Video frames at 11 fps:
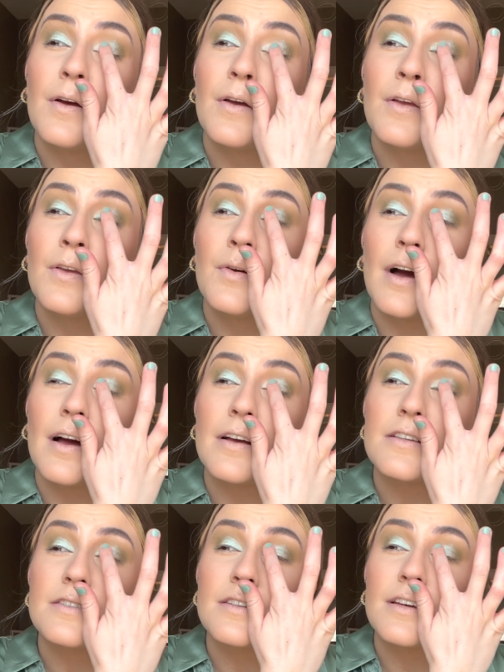You
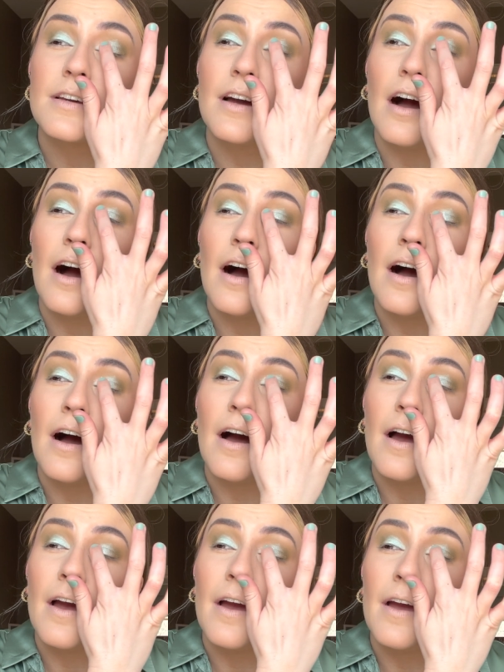guys, like,
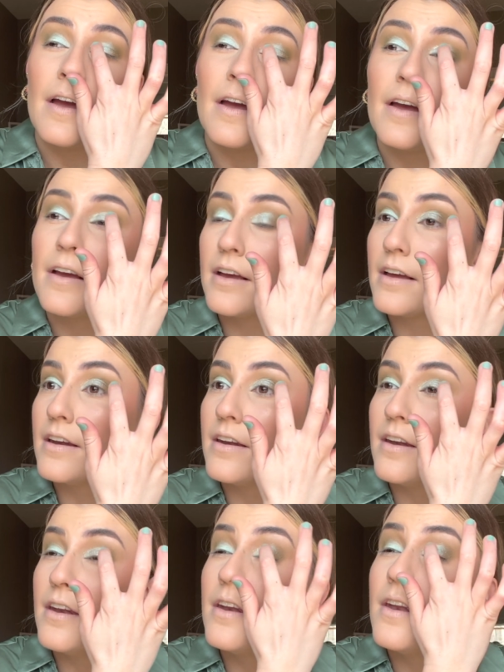I
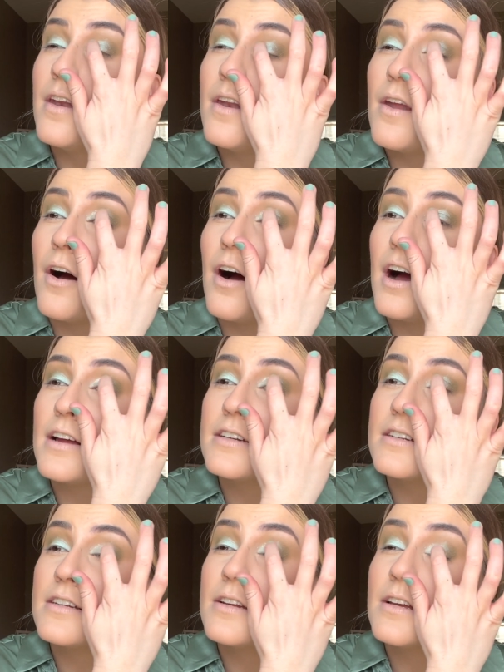
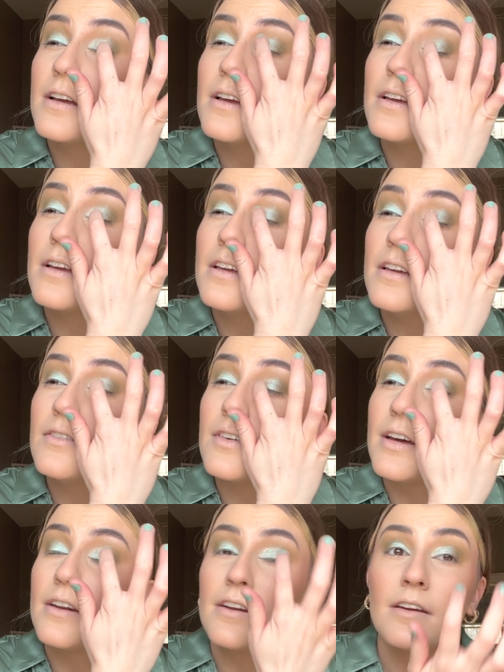cannot
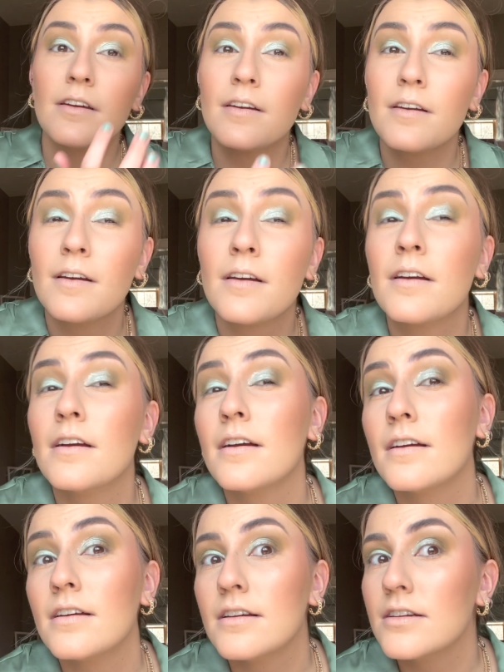even.
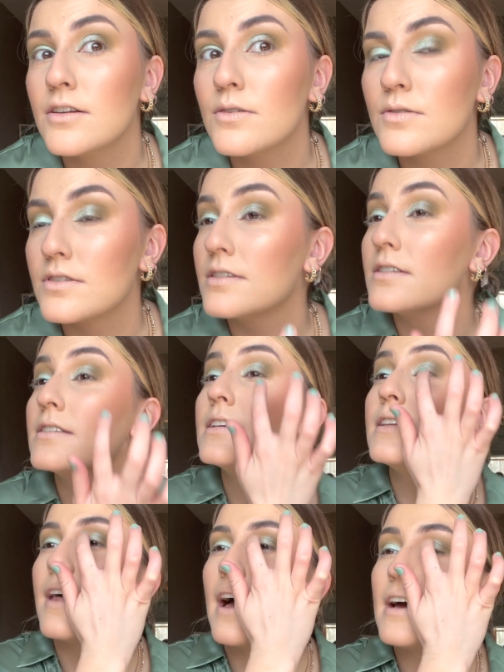Do you see
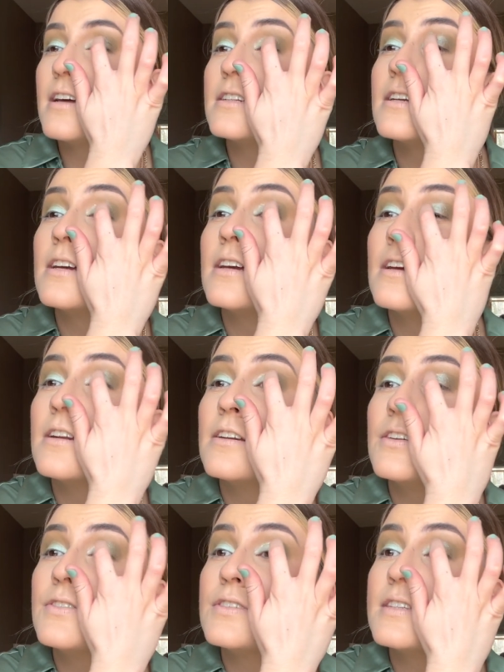that? Do
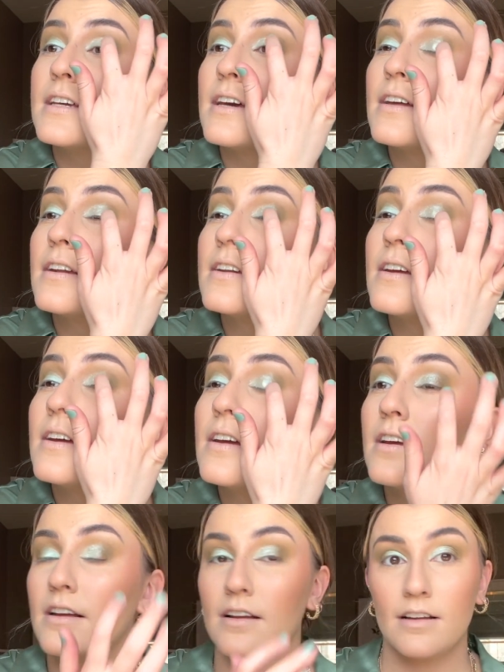you see it?
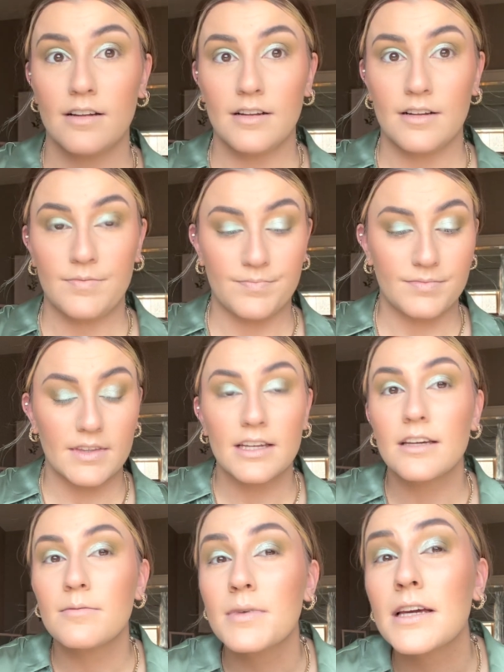
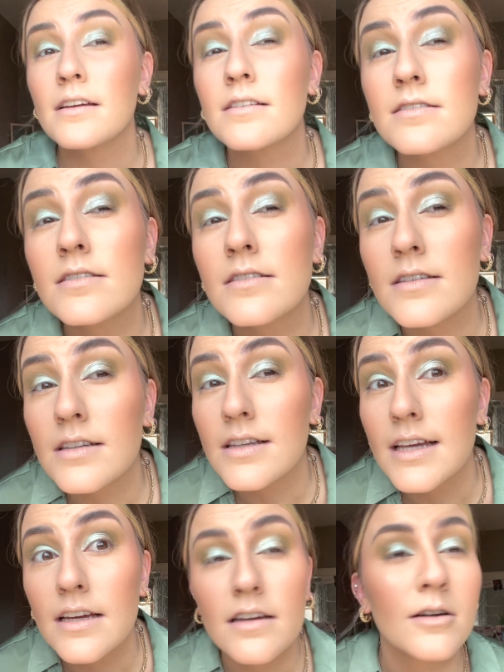It makes,
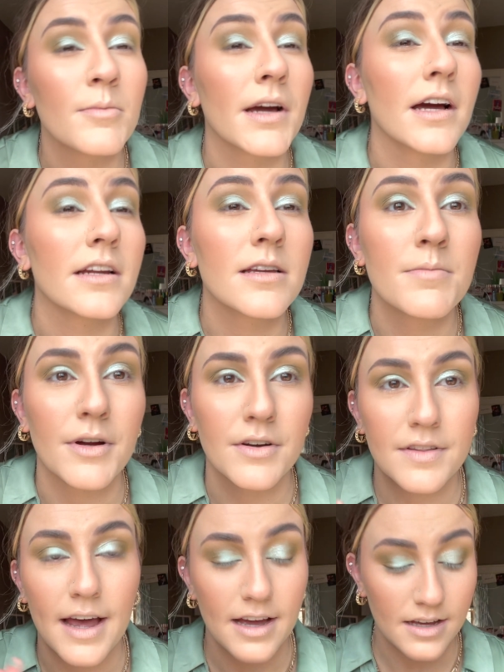like, oh my god, compared
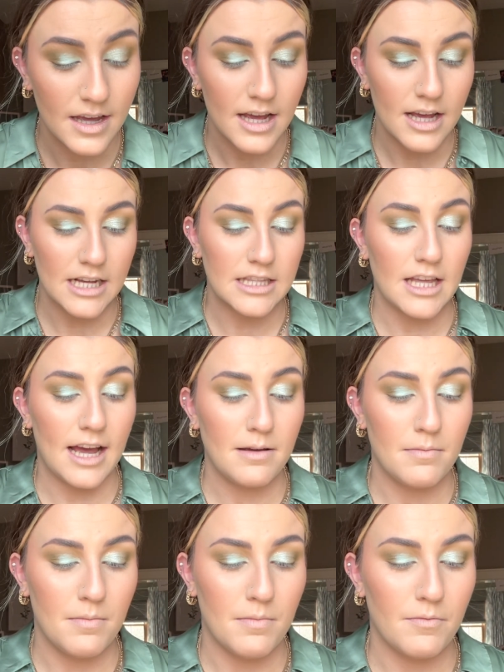to that
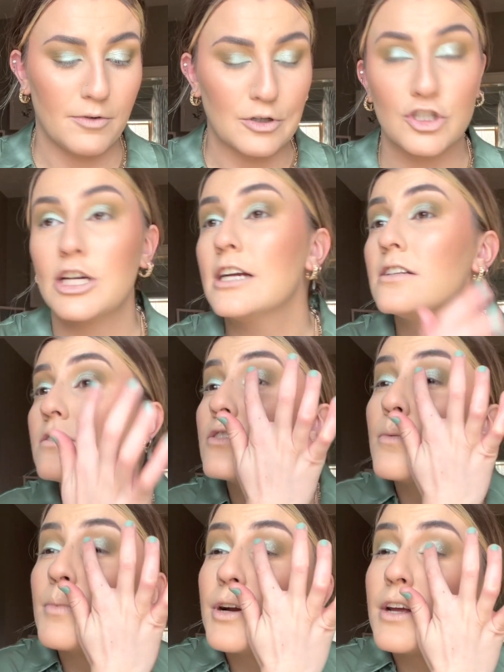first shade's so
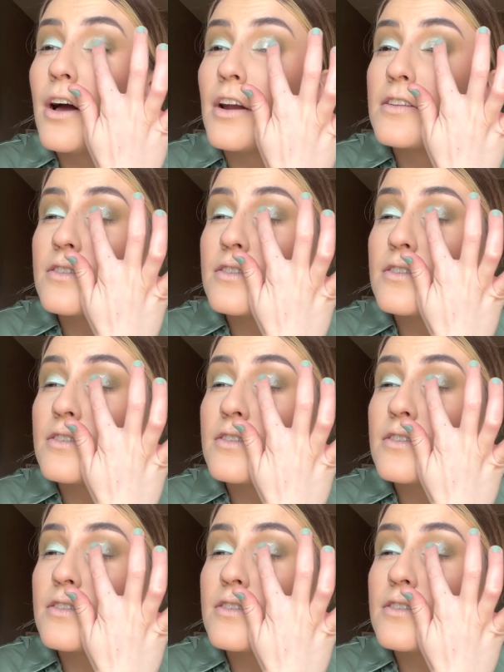pretty on its